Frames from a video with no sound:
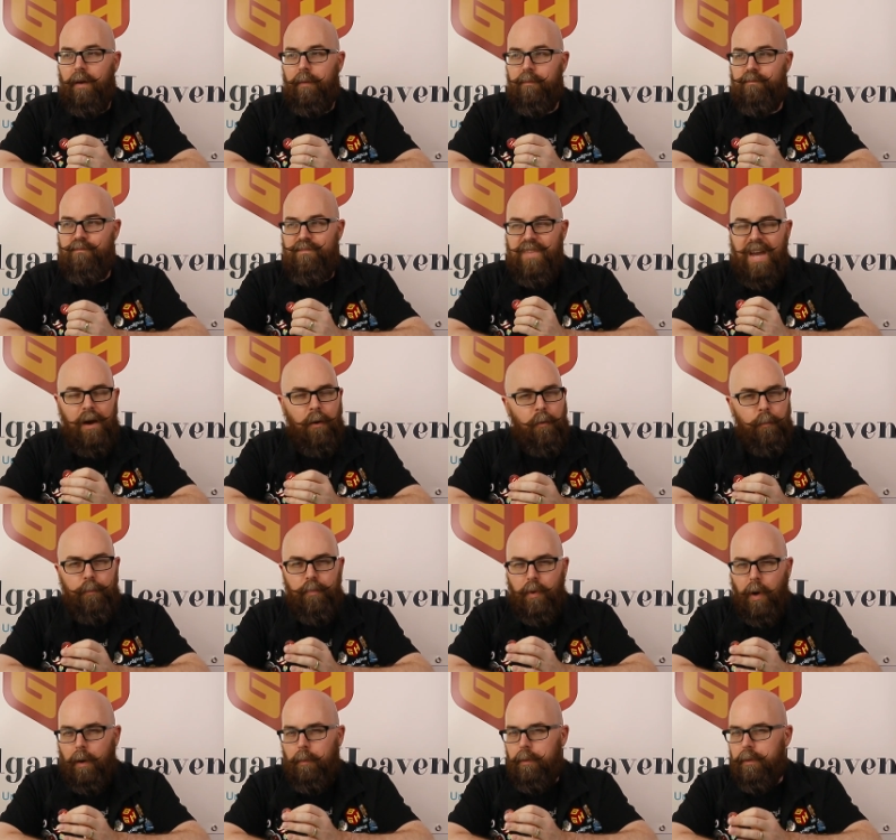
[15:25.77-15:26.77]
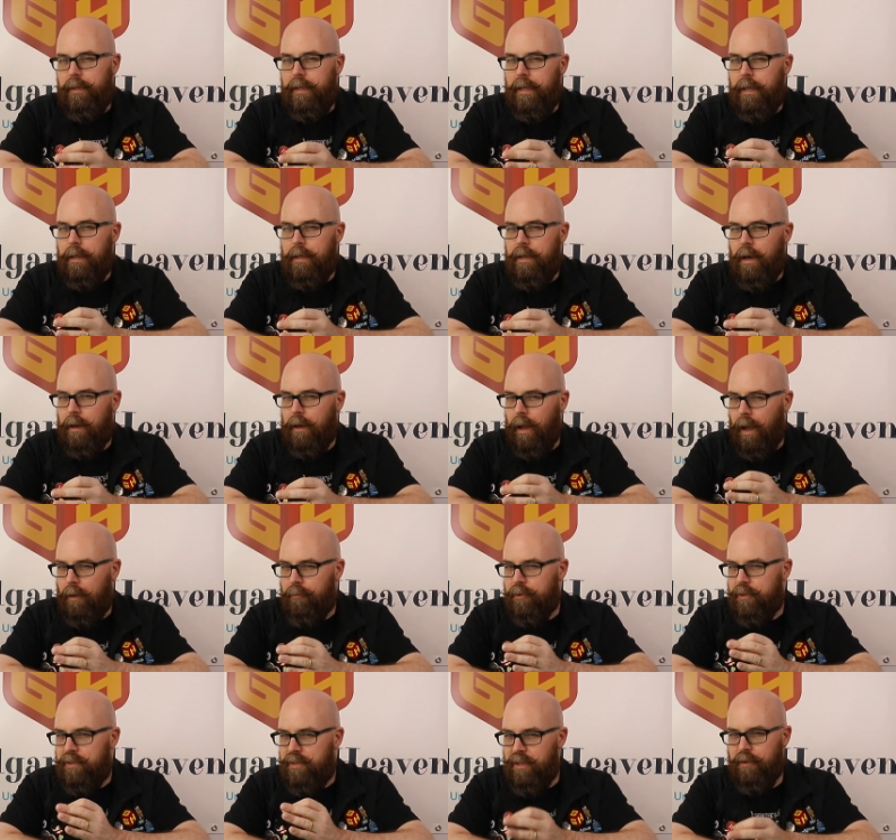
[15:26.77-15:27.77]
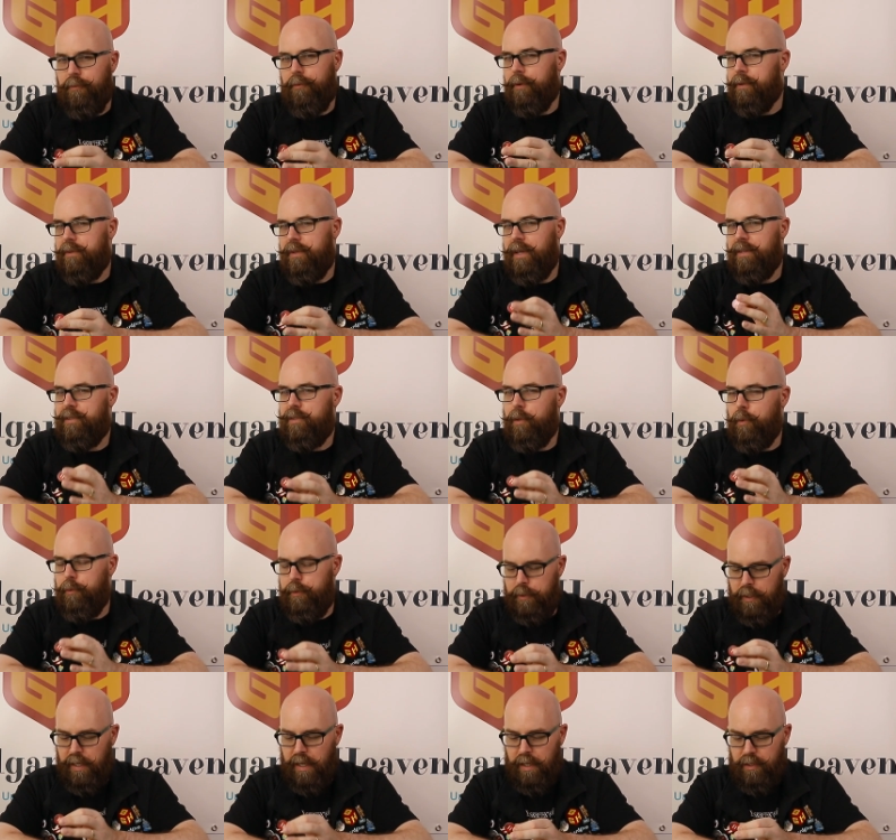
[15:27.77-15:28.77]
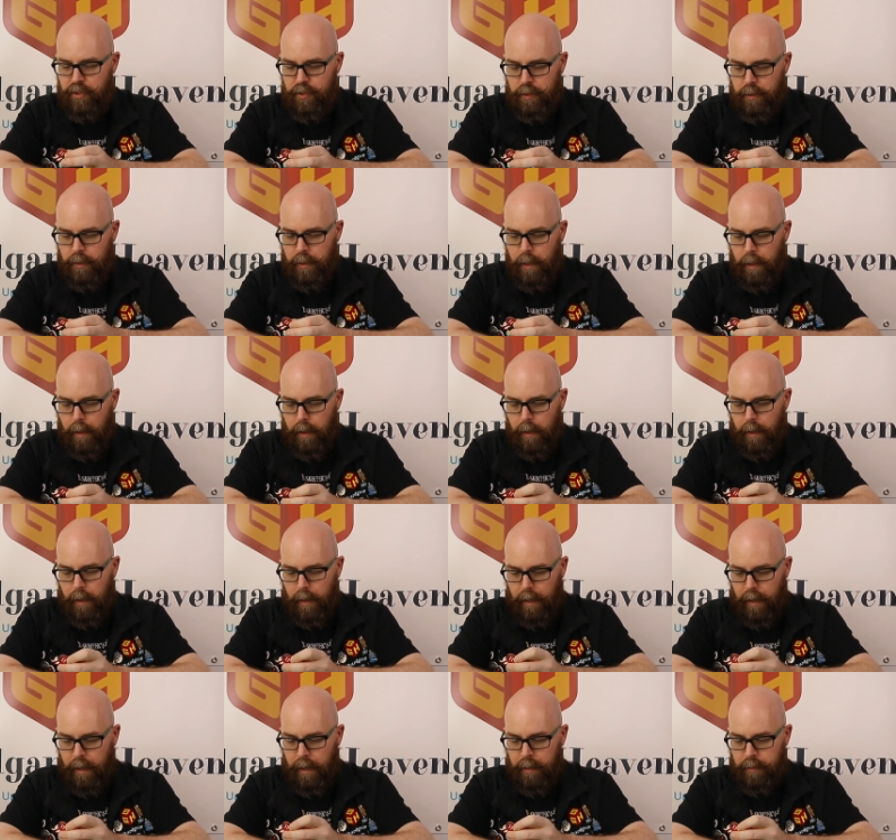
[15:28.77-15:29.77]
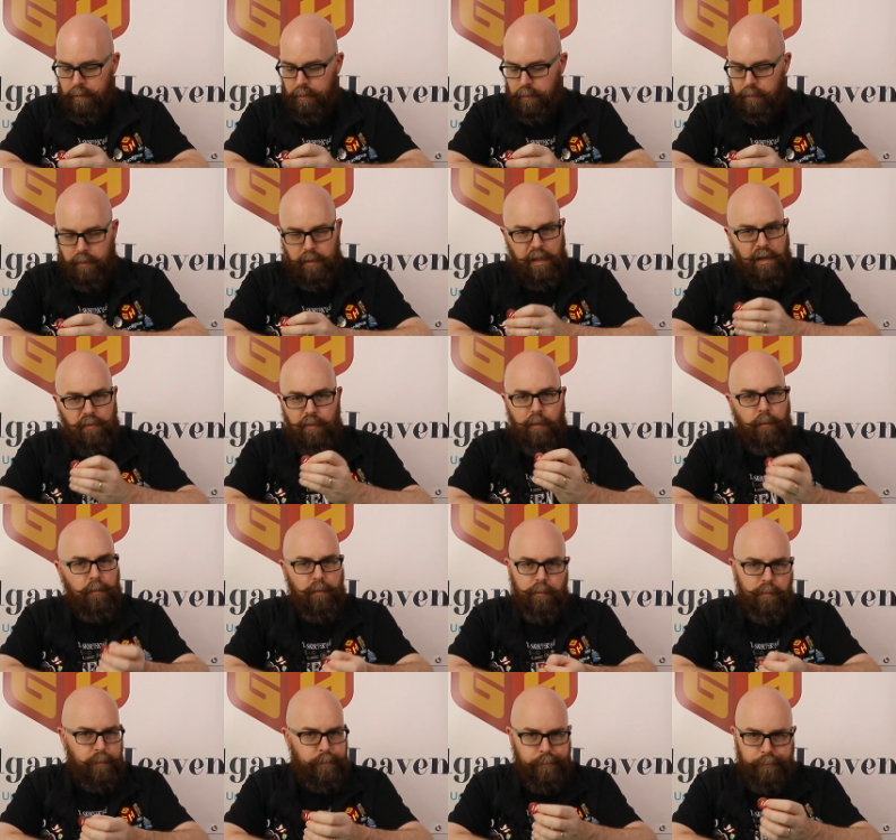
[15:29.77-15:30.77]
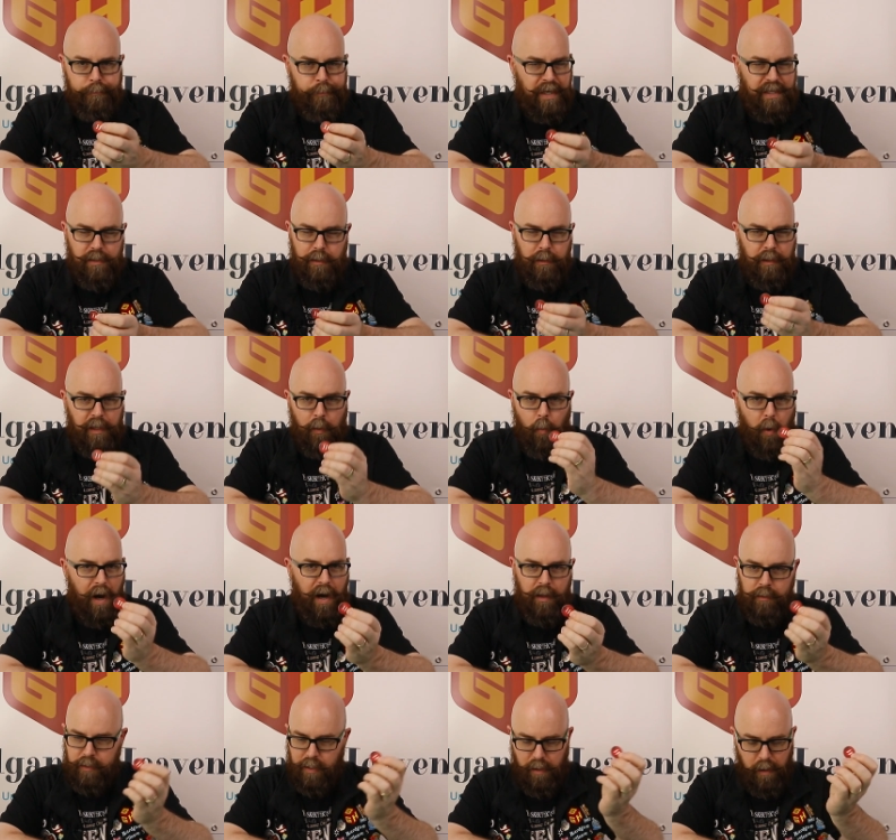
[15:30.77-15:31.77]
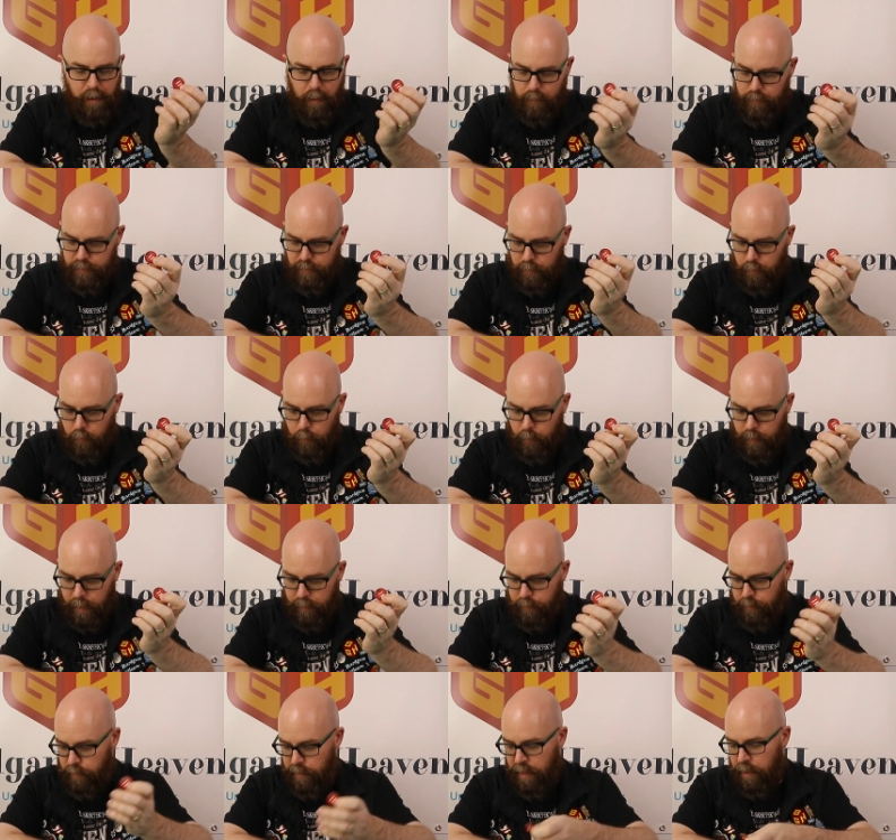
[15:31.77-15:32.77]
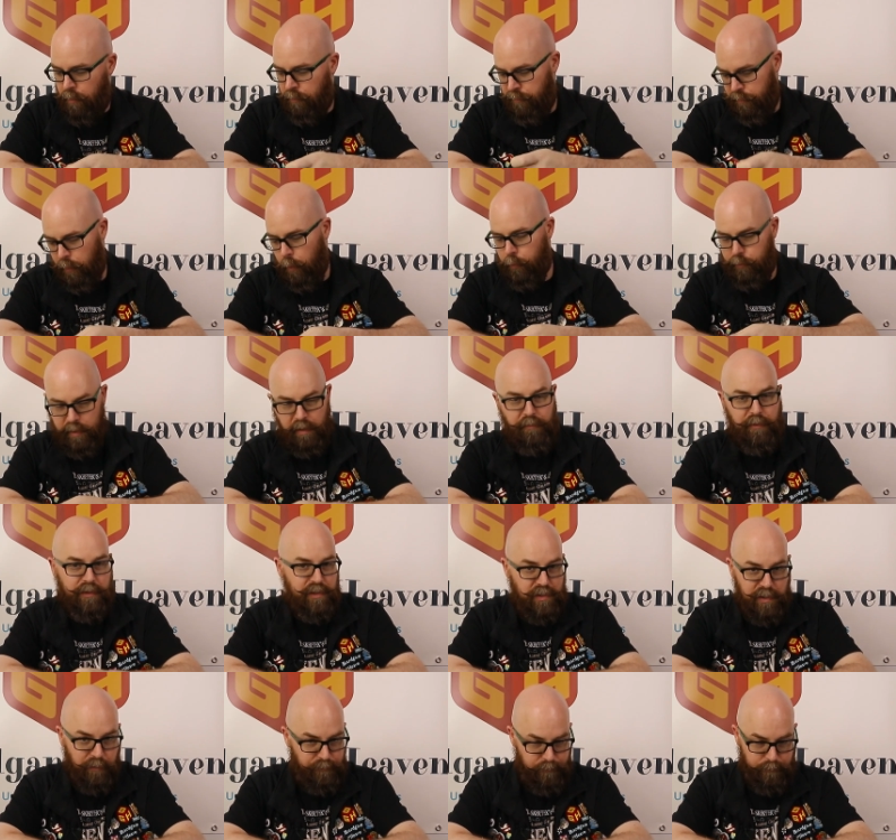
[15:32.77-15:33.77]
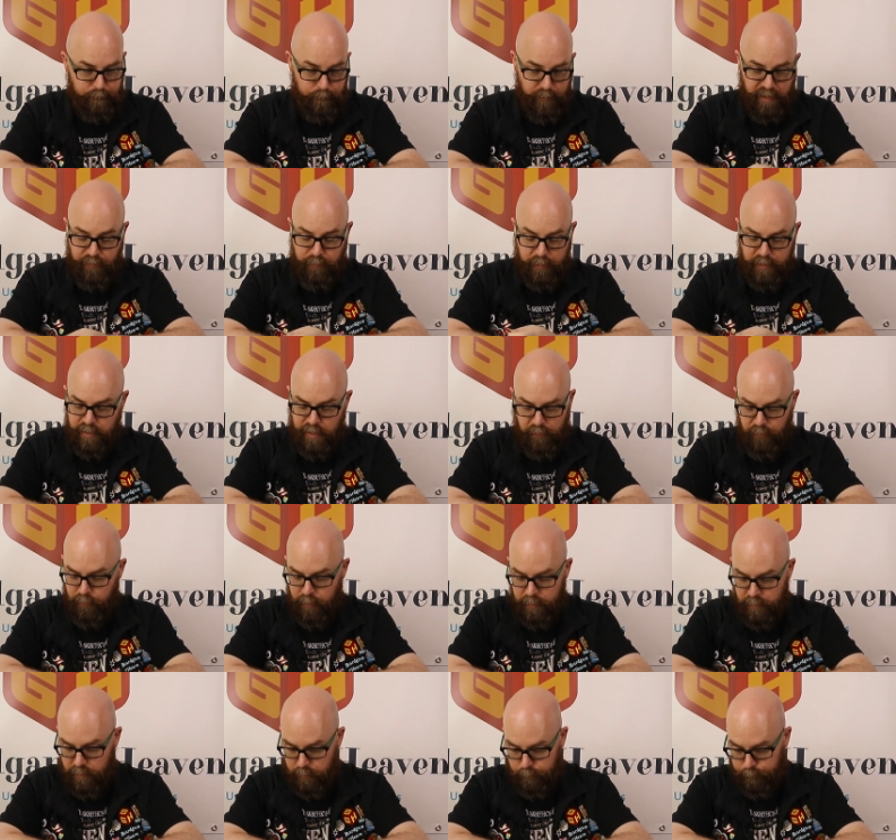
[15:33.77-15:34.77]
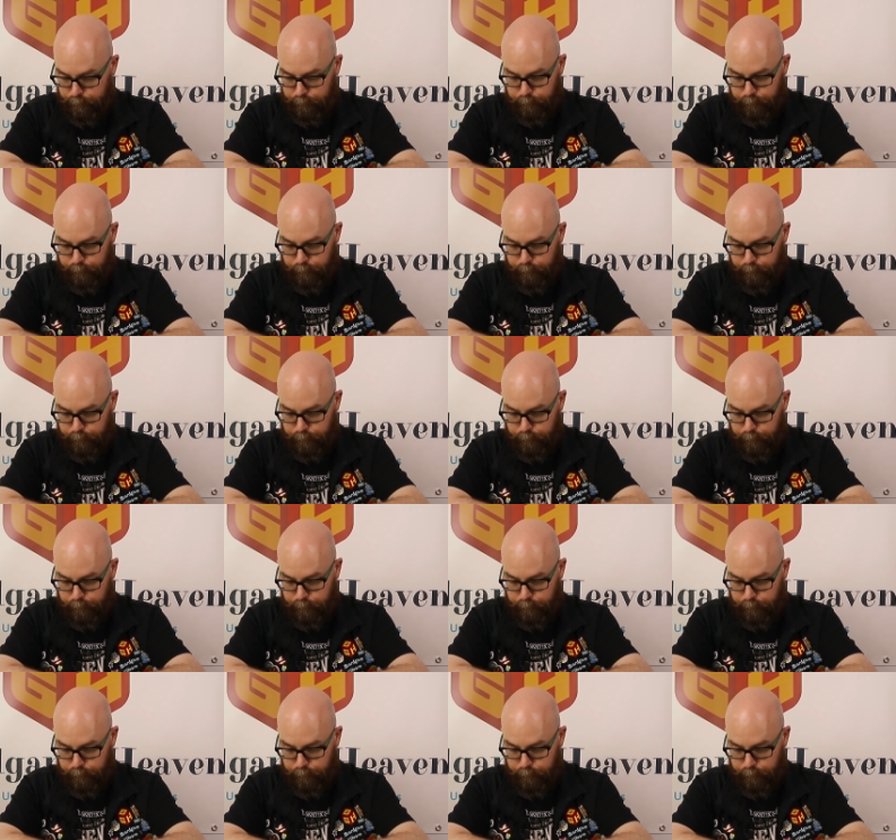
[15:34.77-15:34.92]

they're probably gonna have a different association, and give them basically a wild card, so that their vote, if it's different,